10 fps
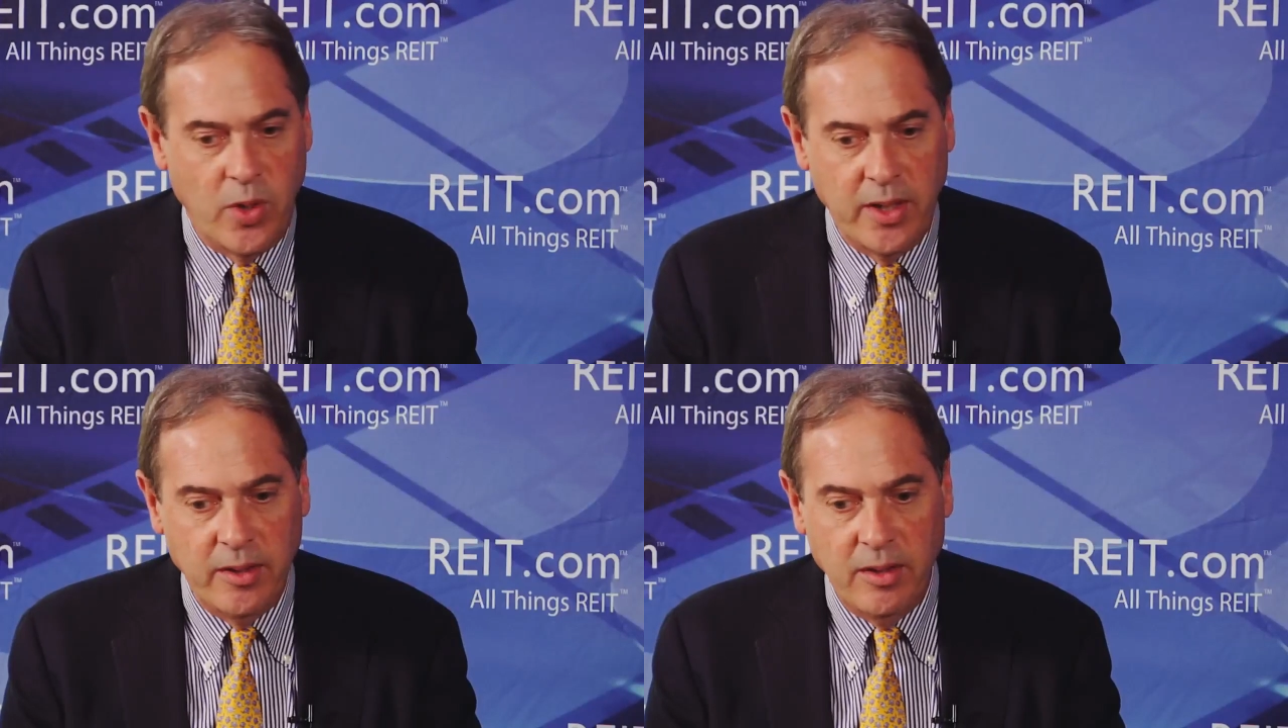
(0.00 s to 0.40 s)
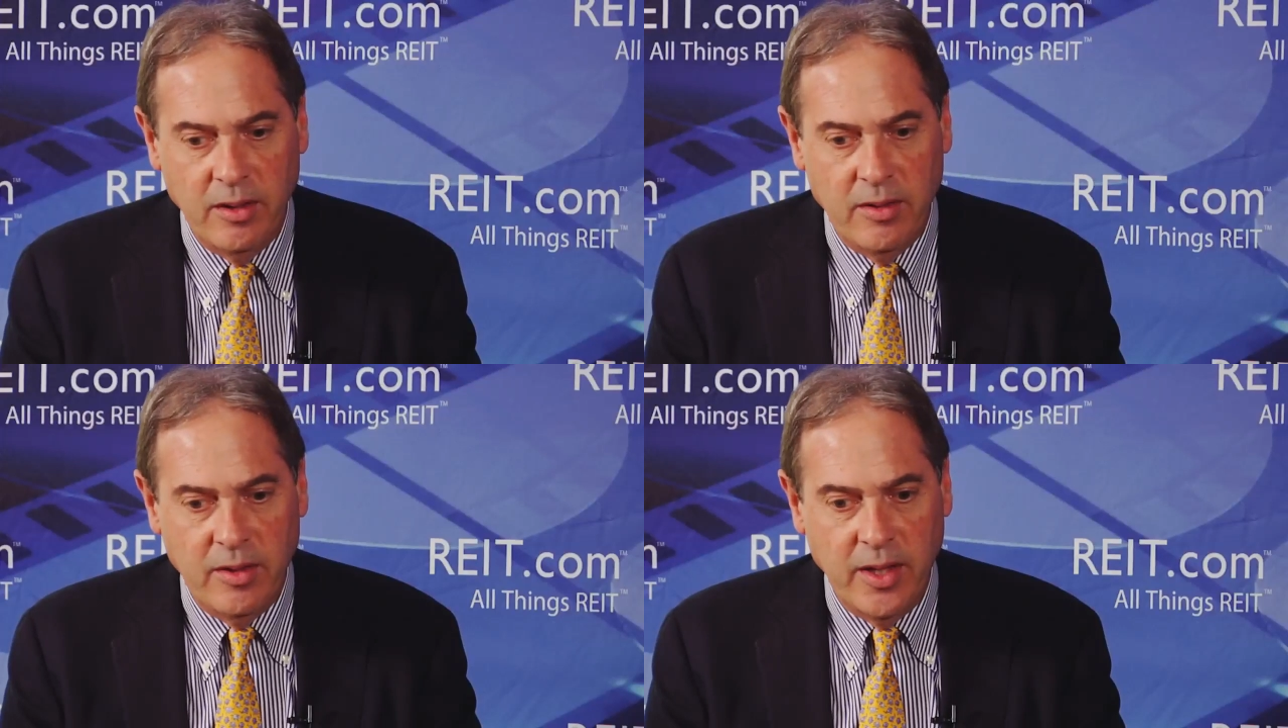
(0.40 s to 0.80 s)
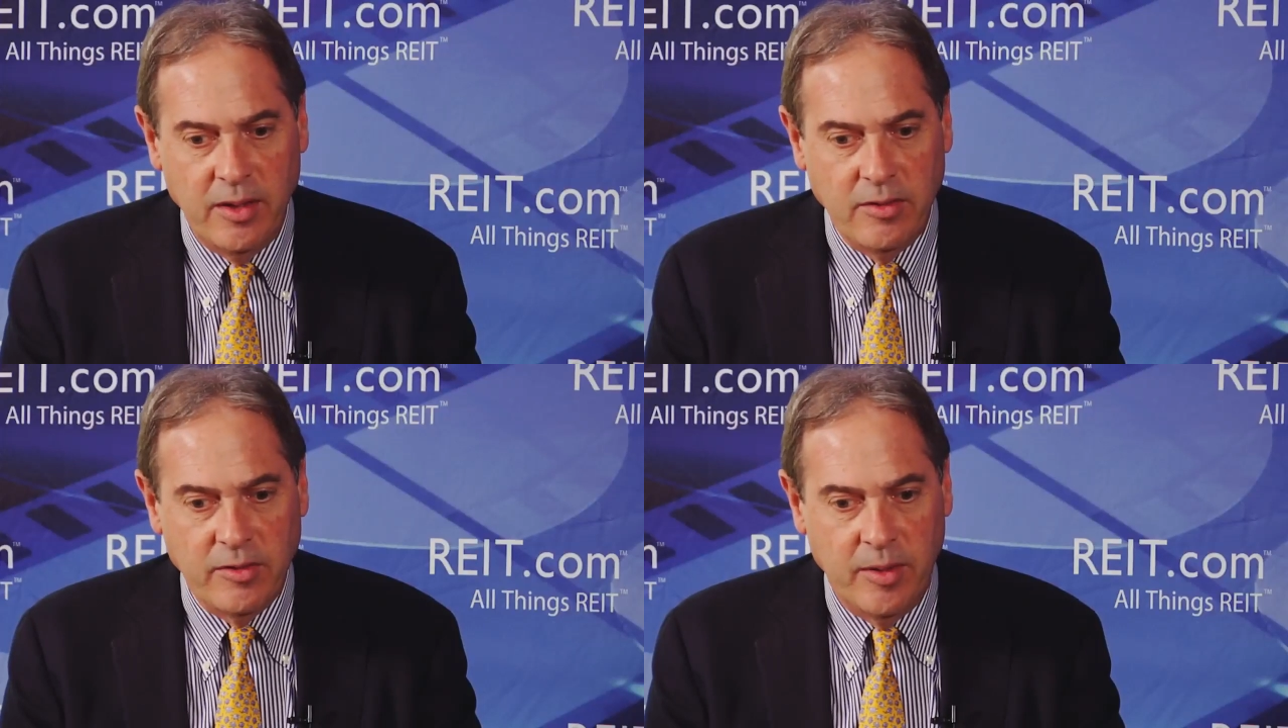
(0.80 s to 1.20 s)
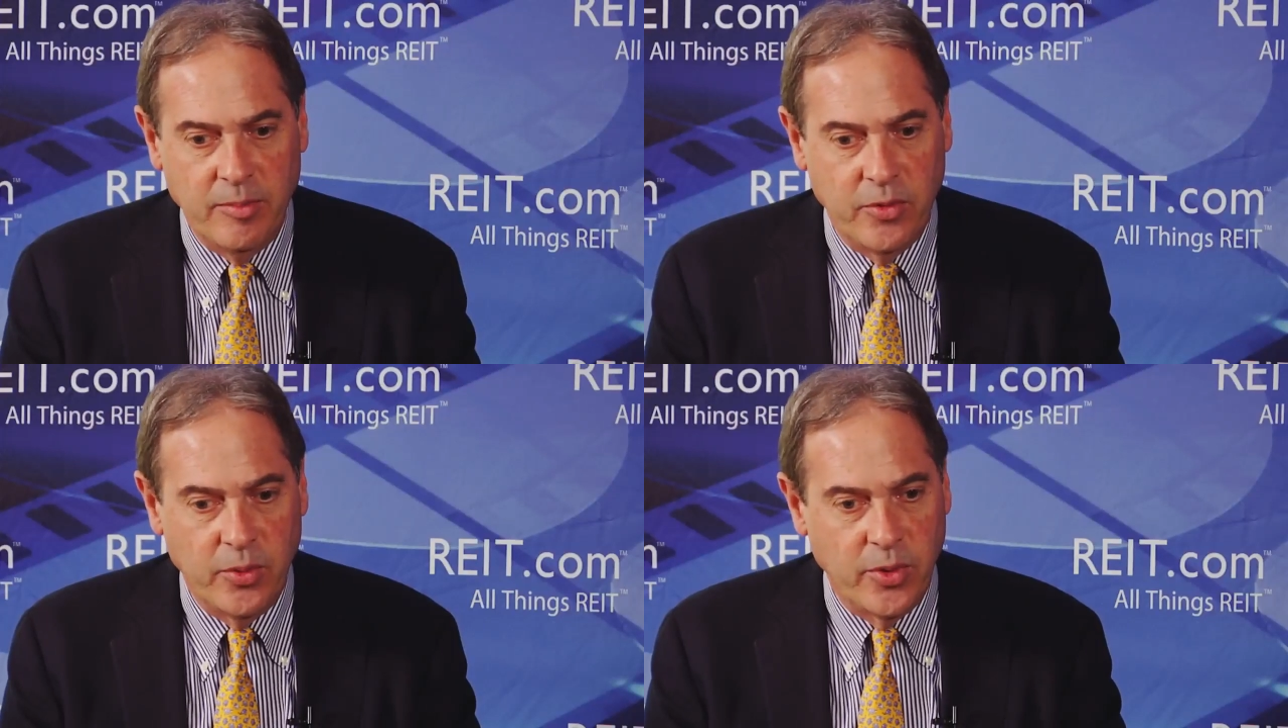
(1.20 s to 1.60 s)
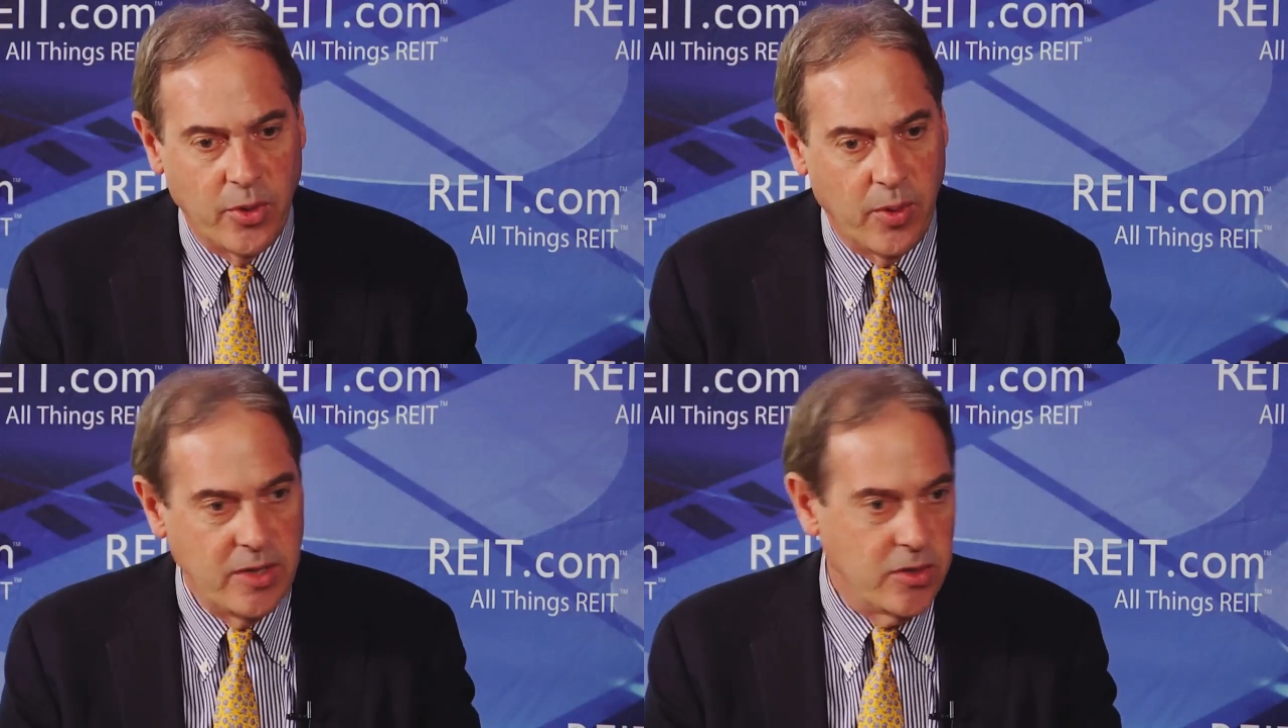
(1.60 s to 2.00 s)
one thing that has come through the
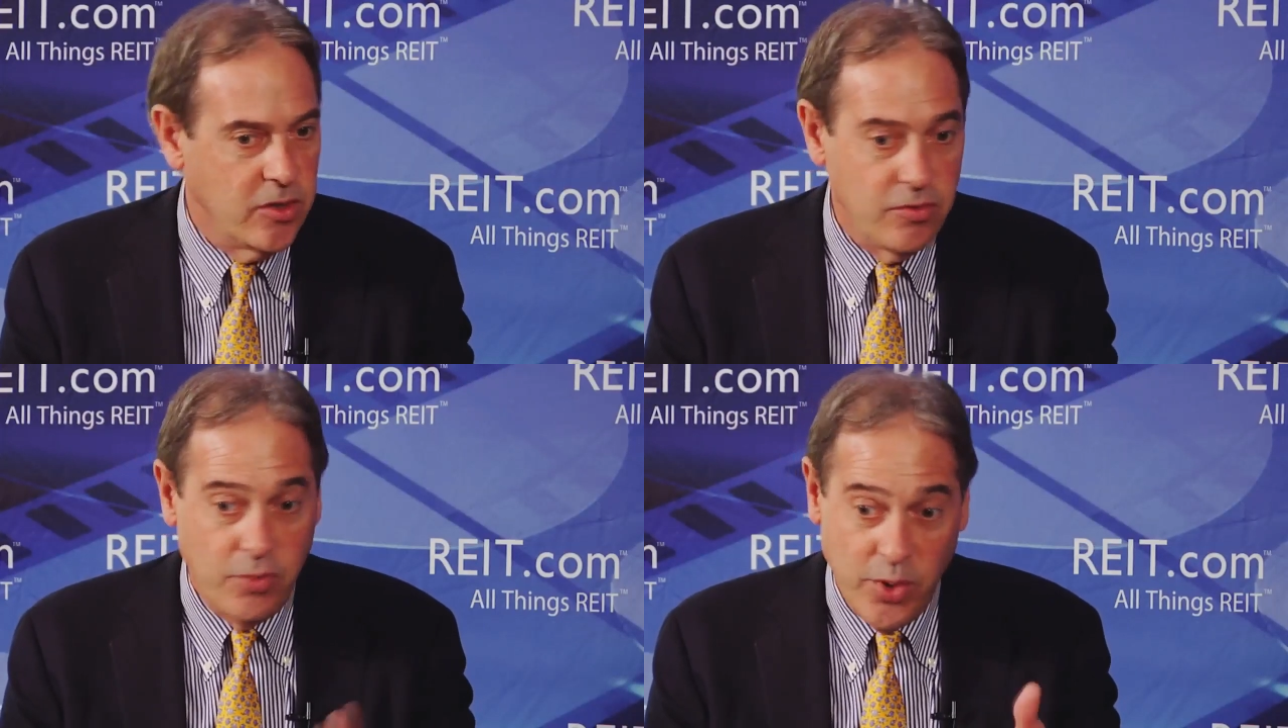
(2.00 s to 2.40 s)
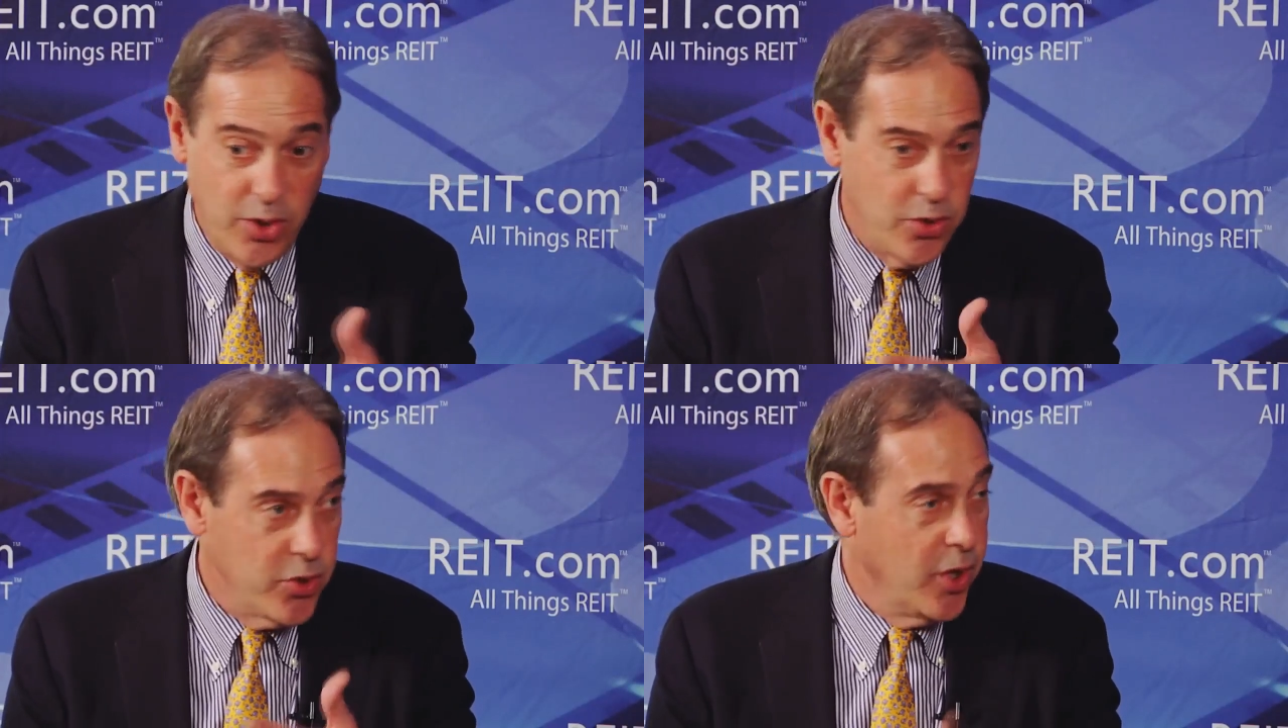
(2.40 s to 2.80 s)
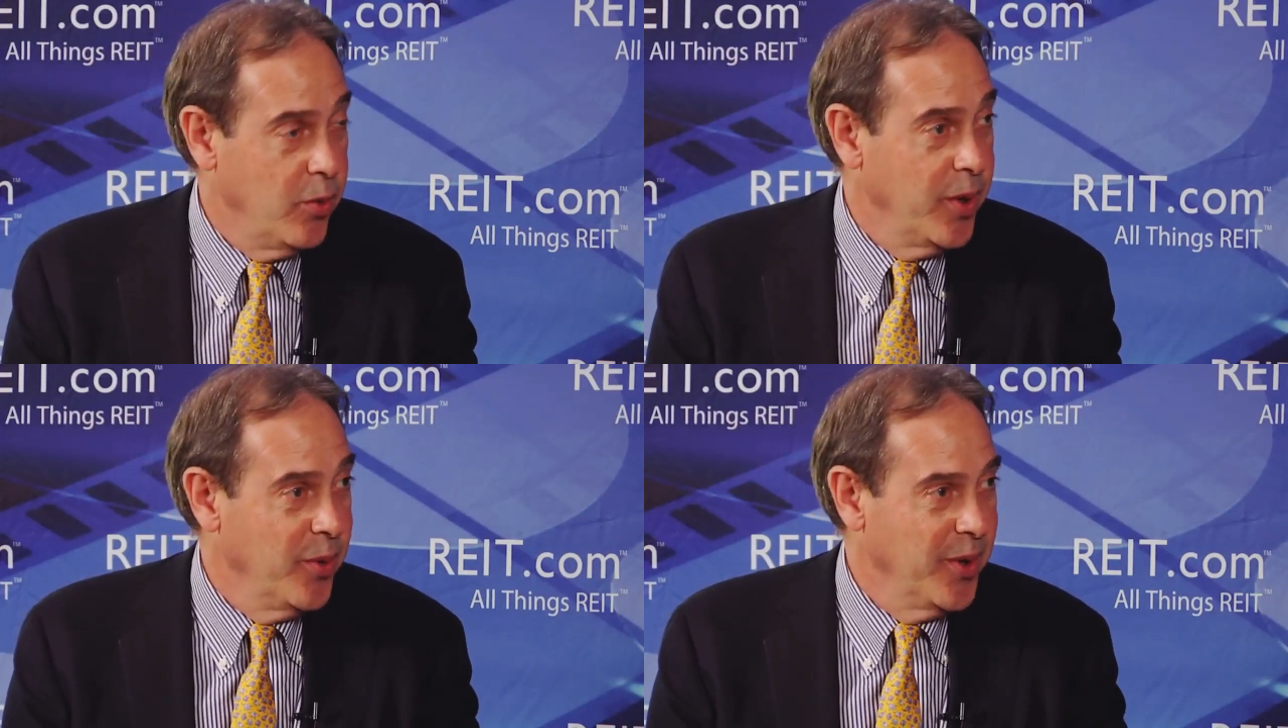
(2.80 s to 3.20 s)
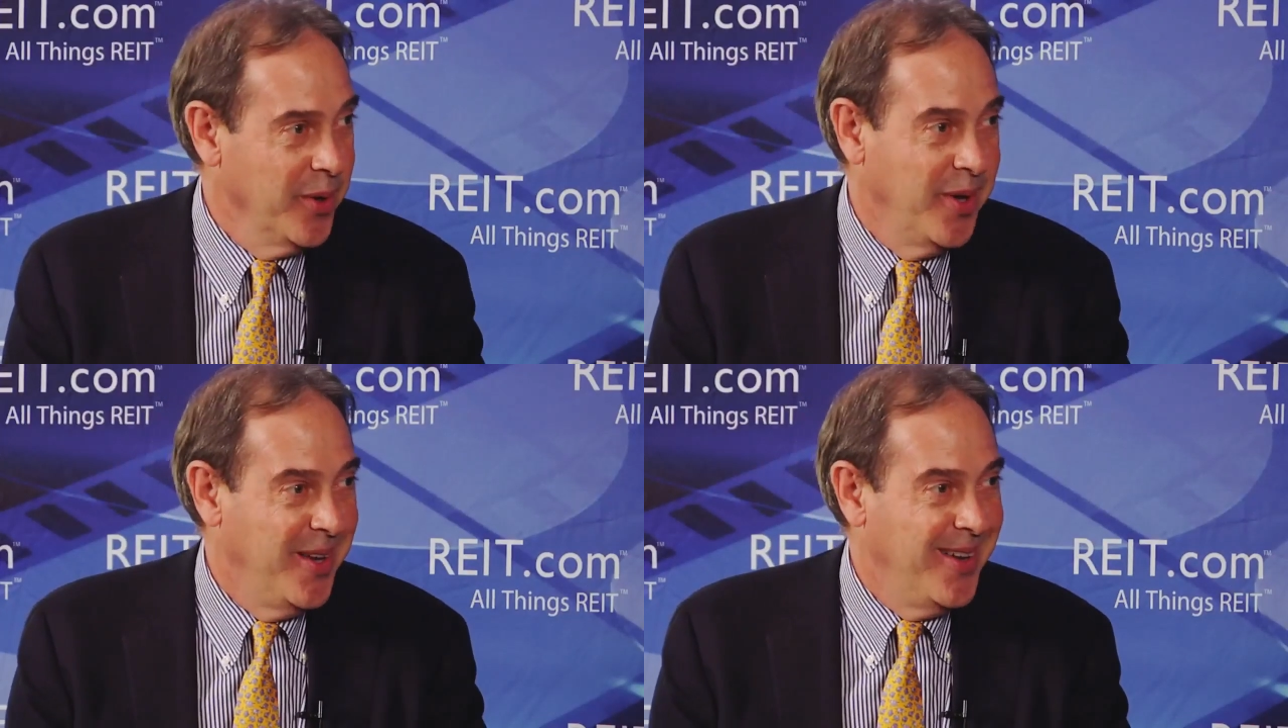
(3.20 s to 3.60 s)
crisis, 4 years ago we were